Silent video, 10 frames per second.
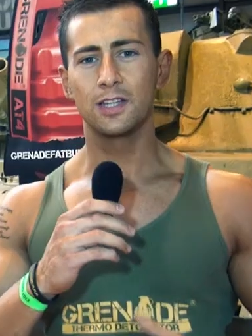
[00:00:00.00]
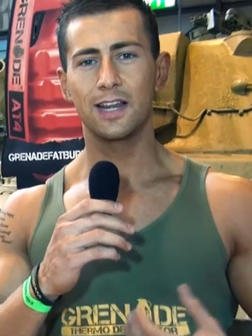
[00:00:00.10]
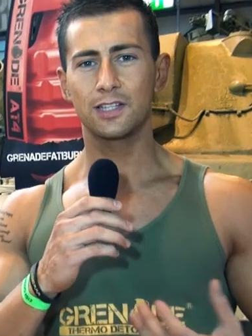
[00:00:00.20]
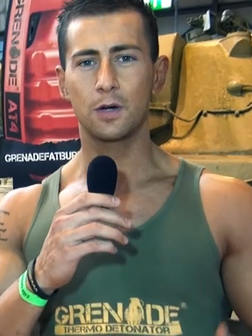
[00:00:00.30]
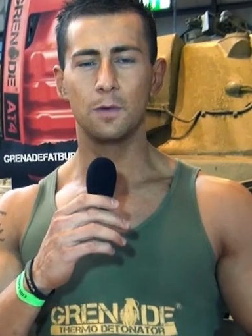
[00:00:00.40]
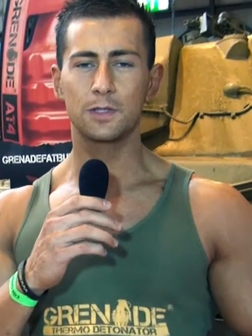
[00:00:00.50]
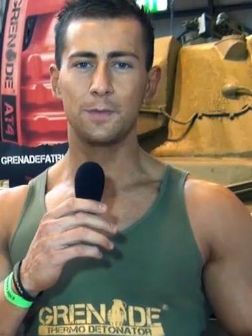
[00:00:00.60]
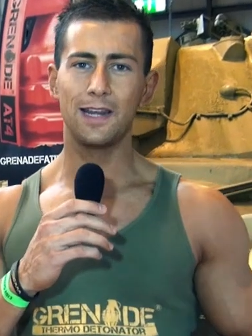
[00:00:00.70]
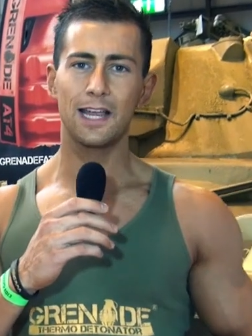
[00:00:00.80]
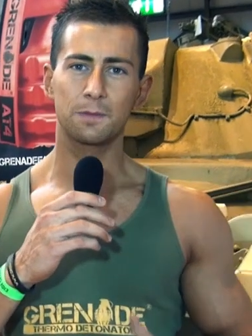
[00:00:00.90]
So they get to come up to
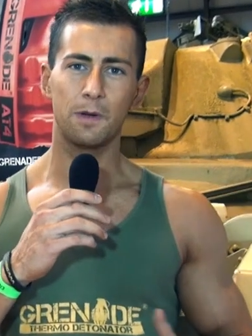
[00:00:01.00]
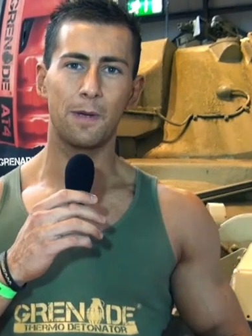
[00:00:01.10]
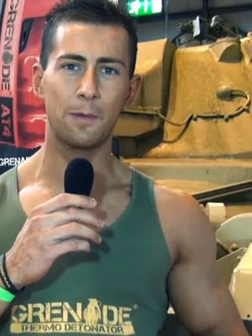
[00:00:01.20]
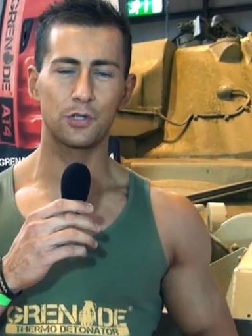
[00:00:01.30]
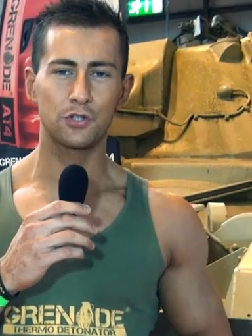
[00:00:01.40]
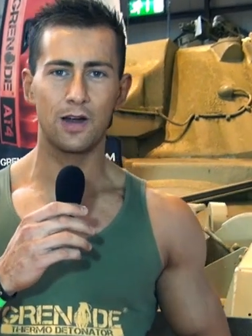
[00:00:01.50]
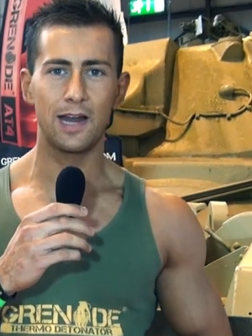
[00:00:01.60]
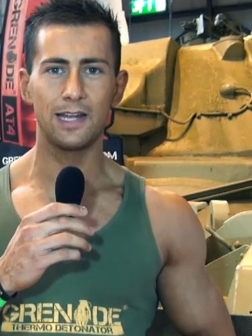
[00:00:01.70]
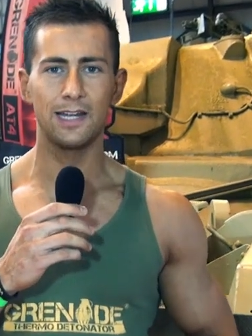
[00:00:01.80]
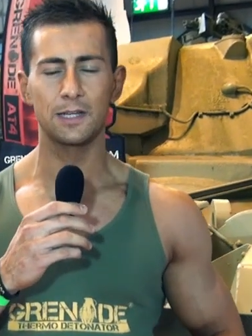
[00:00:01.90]
me and ask me about my
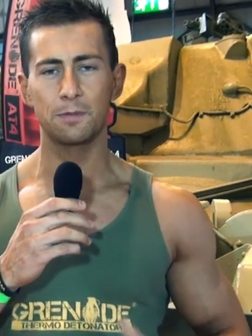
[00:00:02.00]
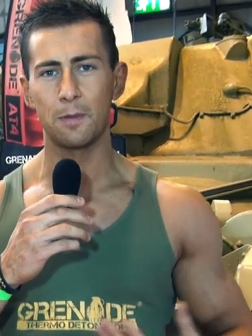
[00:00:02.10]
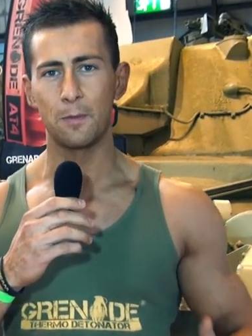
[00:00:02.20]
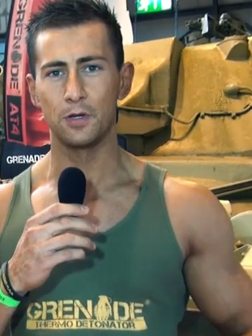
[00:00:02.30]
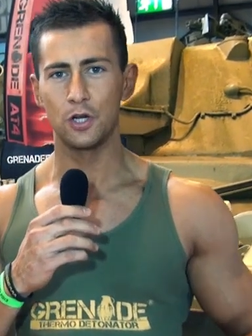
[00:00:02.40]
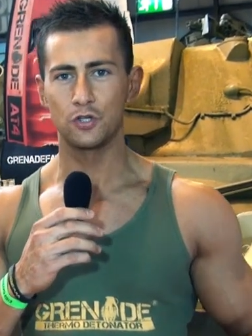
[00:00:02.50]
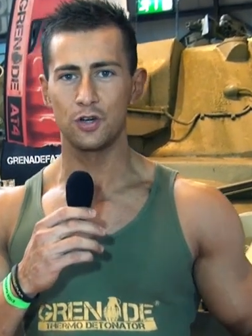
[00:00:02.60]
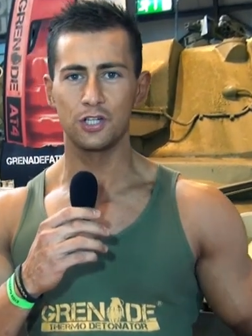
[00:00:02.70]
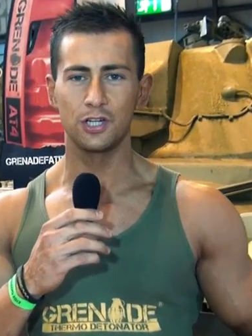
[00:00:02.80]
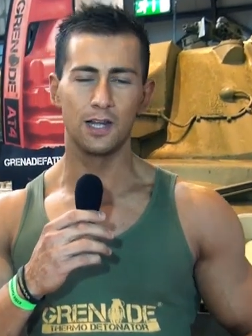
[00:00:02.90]
training, ask me about my
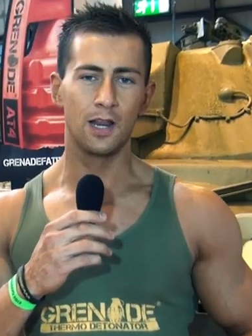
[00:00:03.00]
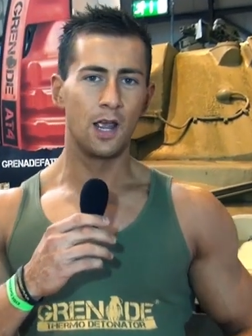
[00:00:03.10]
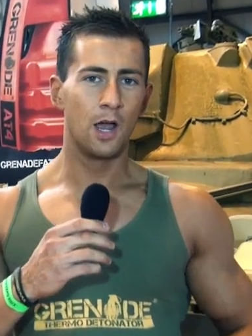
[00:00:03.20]
nutrition,